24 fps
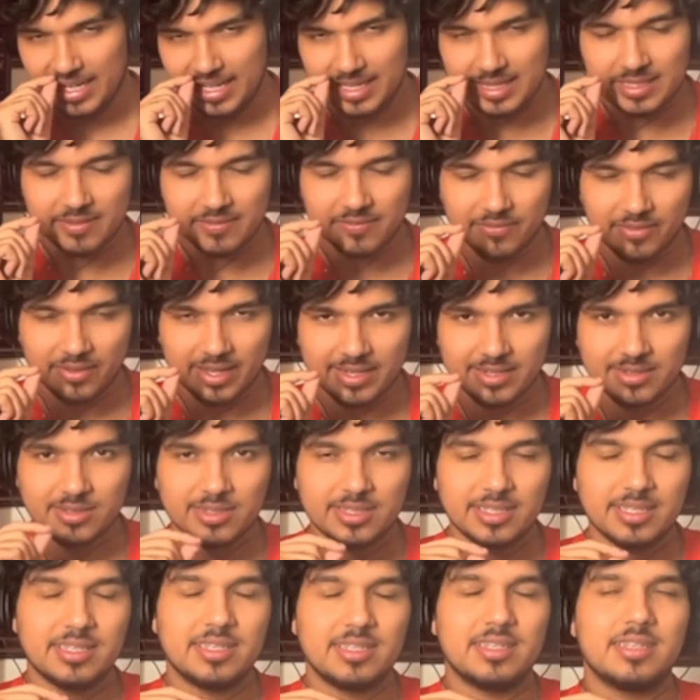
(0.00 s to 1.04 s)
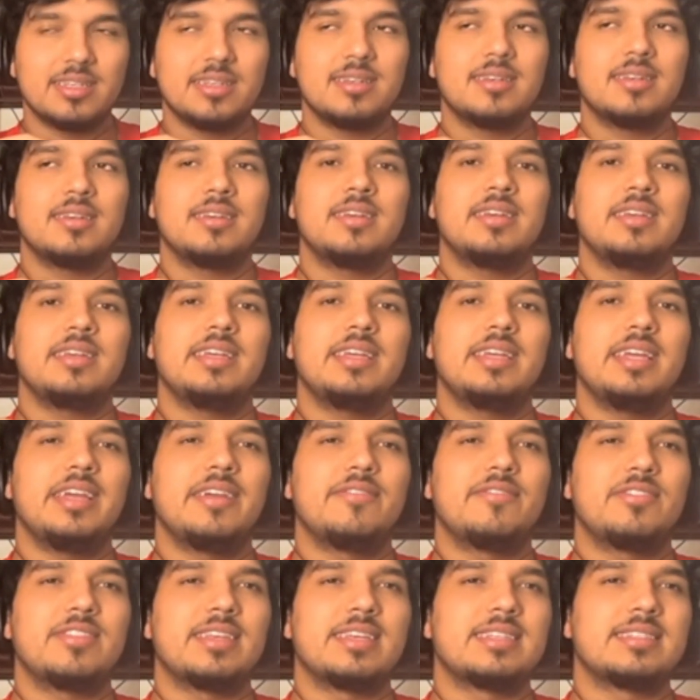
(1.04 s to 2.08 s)
And then finally,
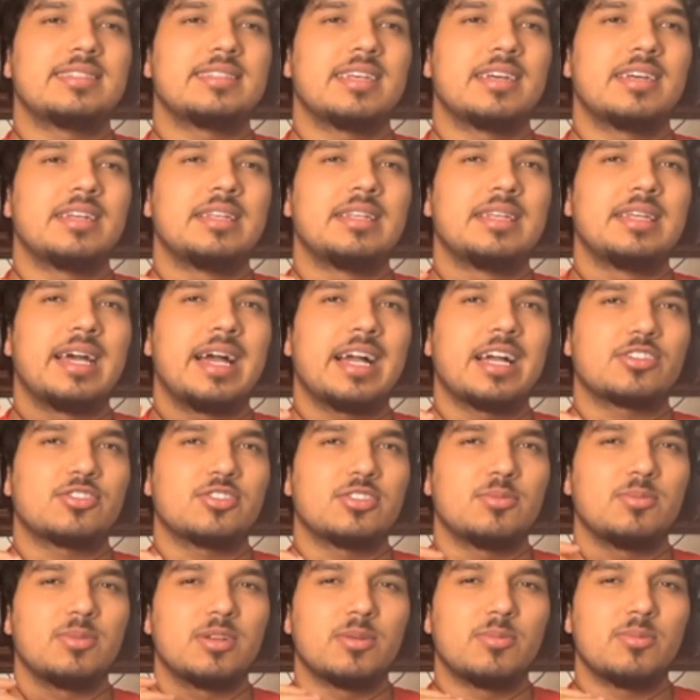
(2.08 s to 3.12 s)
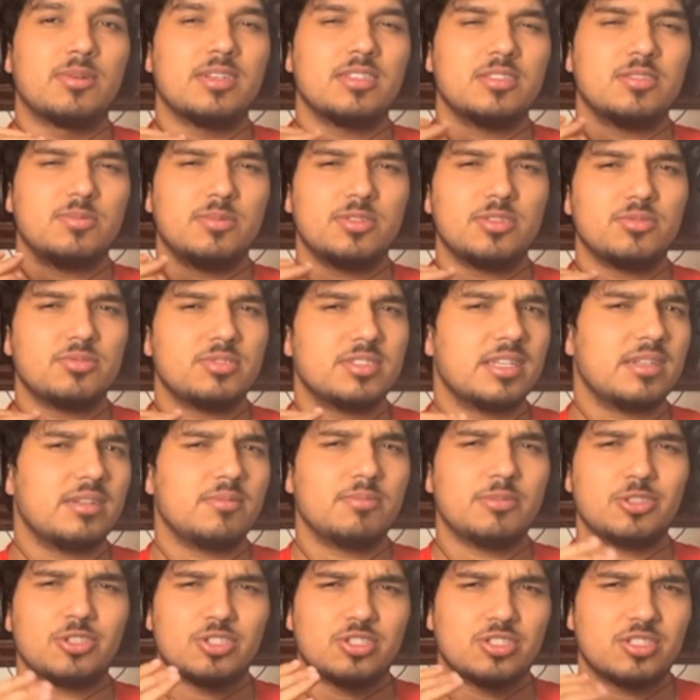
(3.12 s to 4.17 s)
if they said actually what it was, 1 through 10,
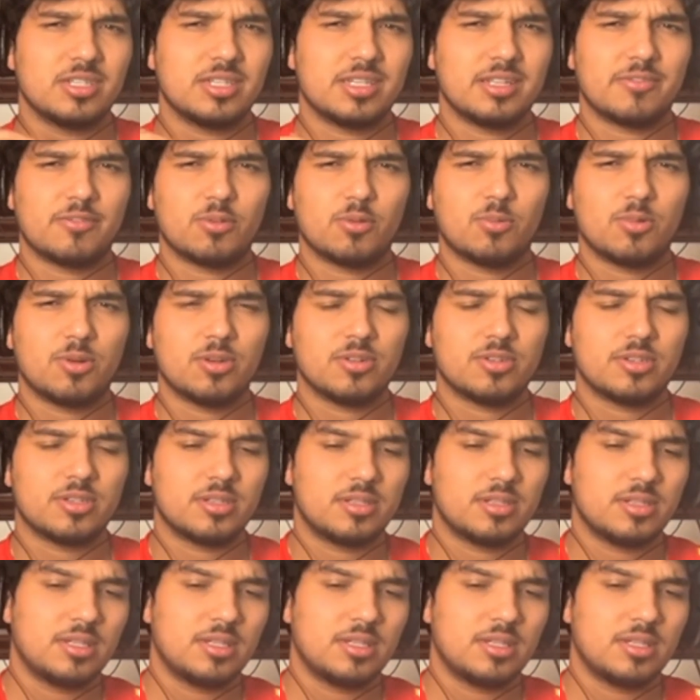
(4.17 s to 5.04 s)
we just took it for word.